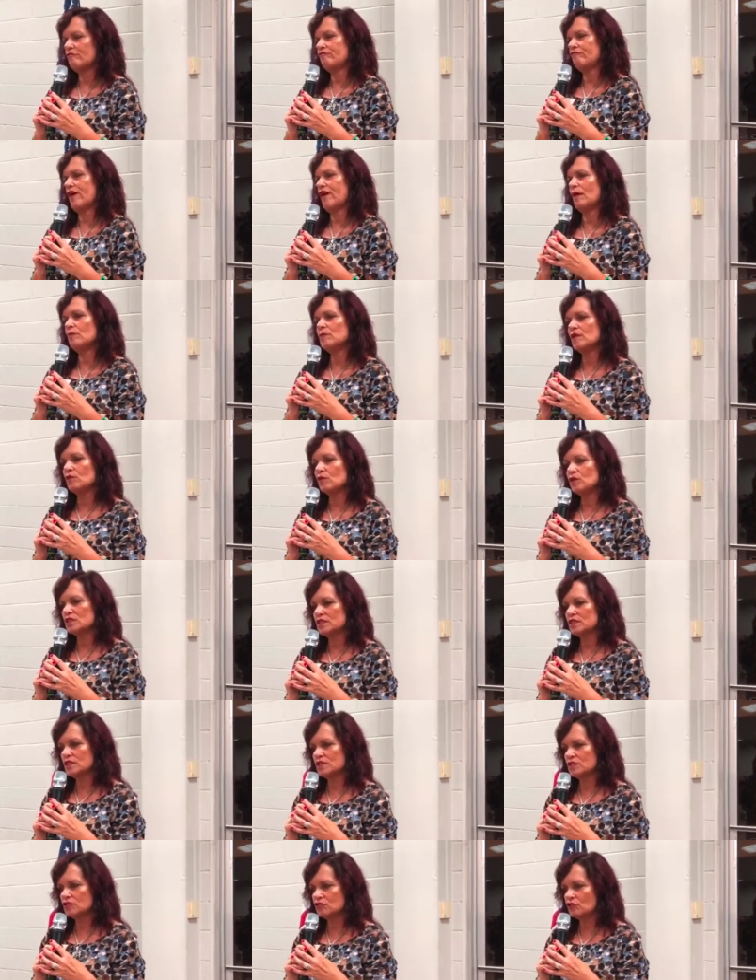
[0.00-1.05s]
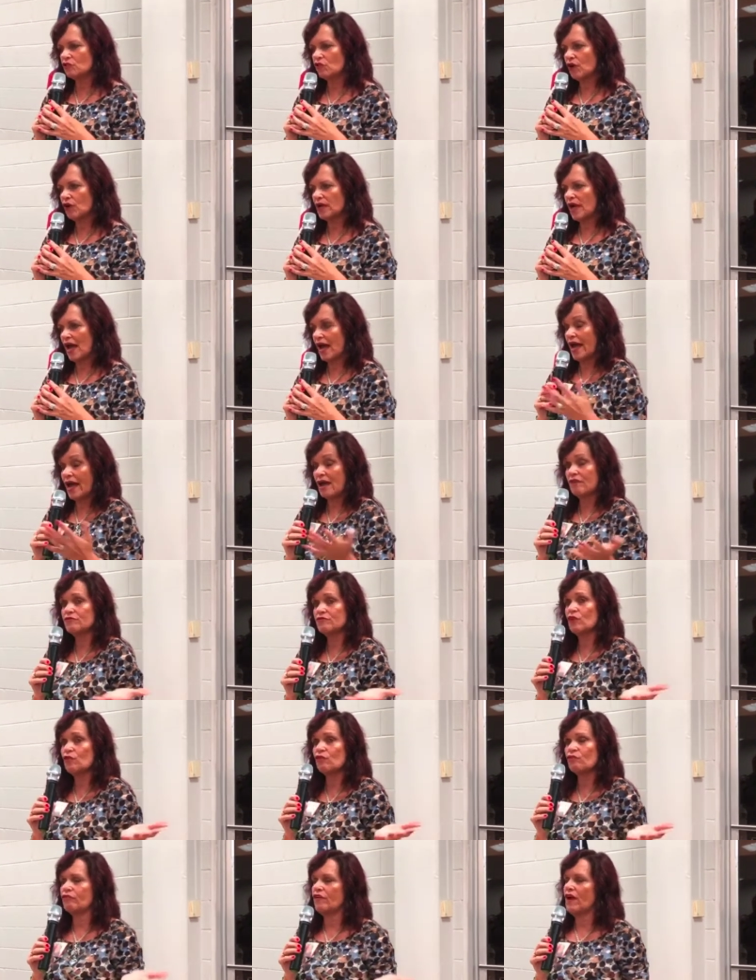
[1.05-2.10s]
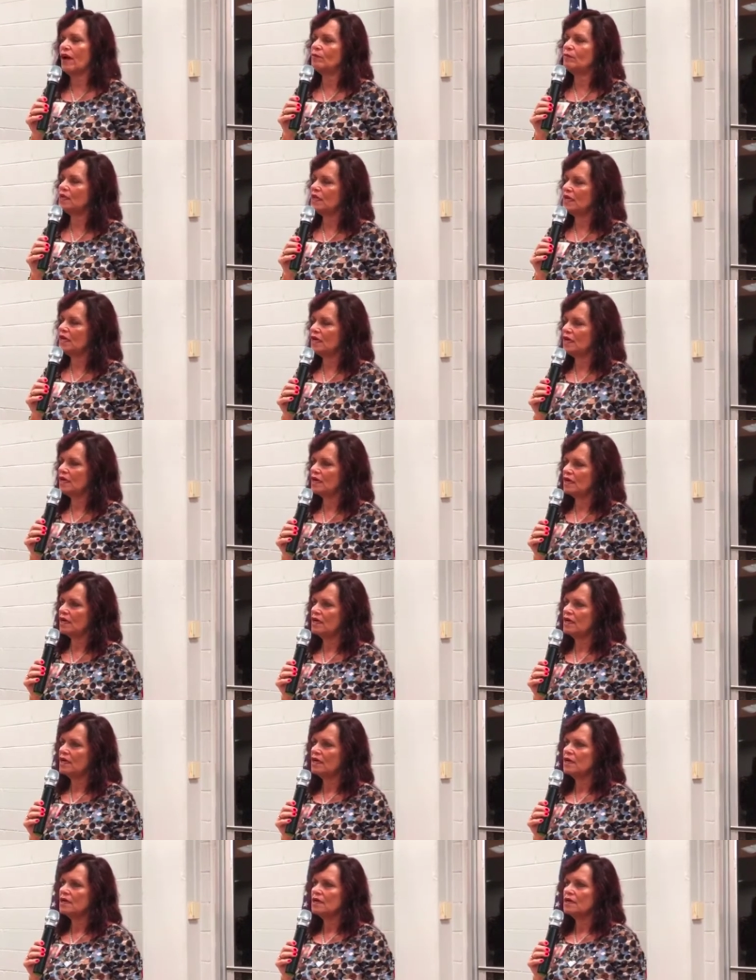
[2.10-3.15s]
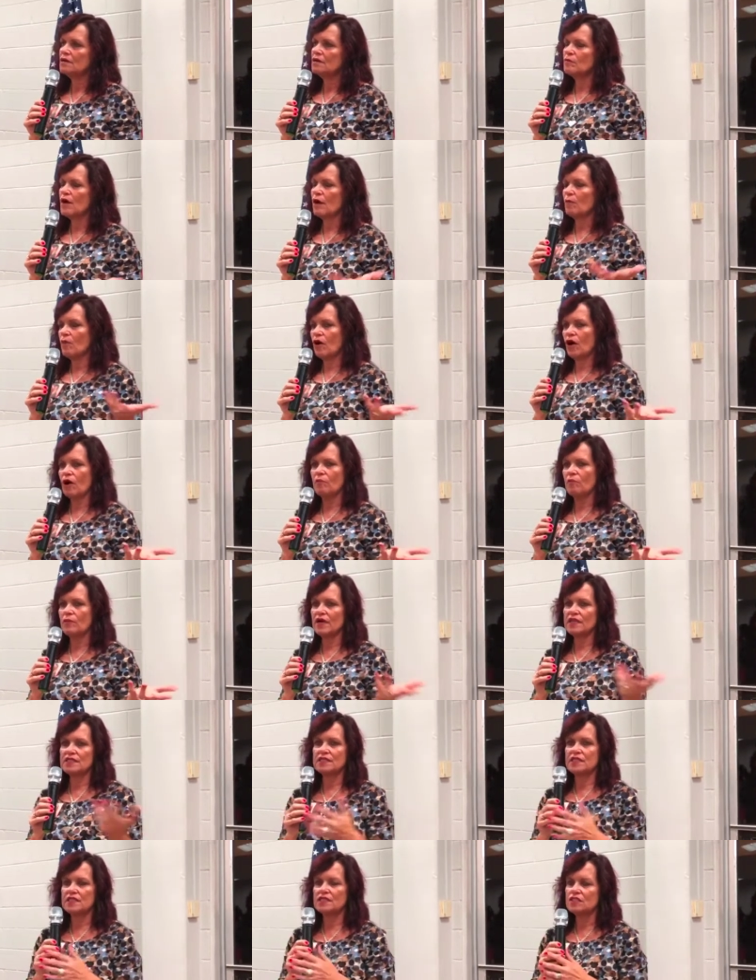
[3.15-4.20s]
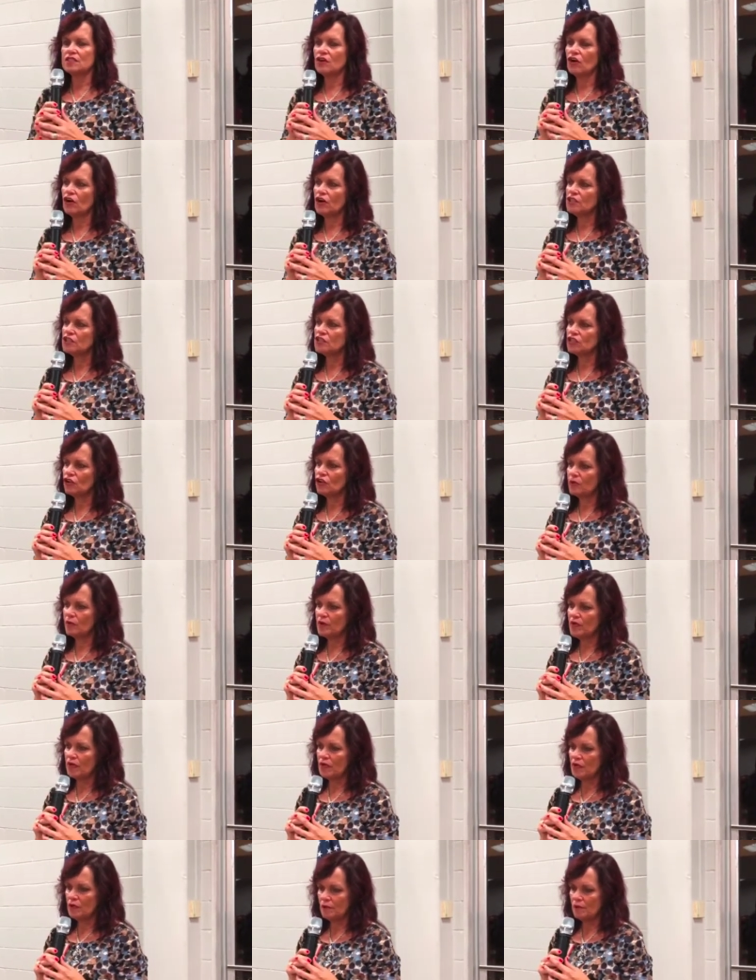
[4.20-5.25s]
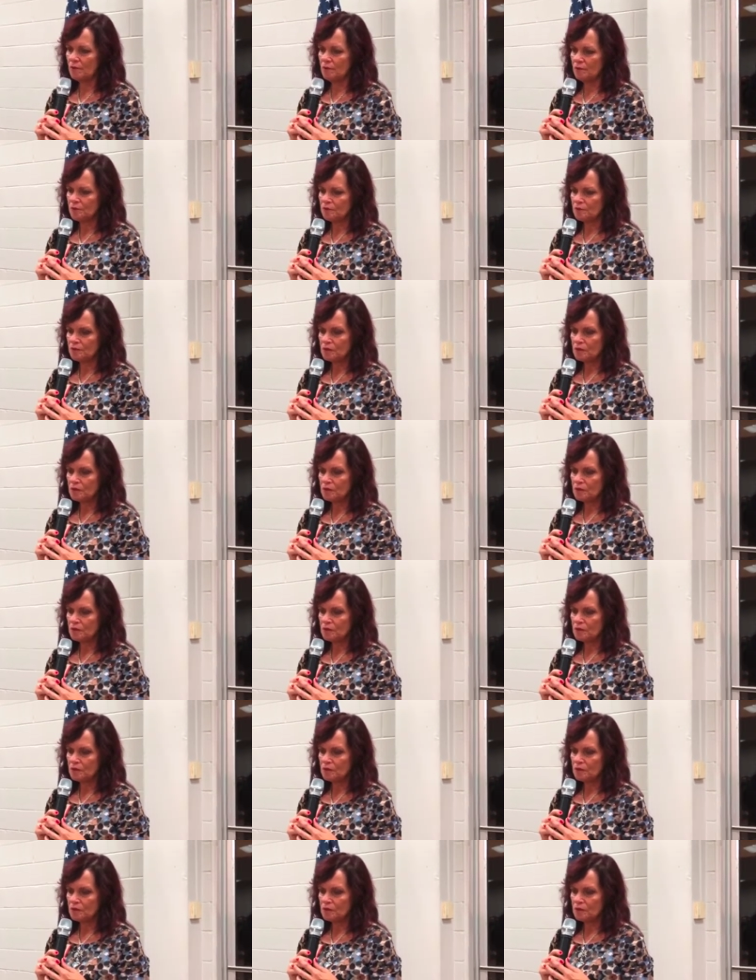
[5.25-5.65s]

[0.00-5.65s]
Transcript: My family was destroyed. I have no family here. My mom, my sister are in Germany.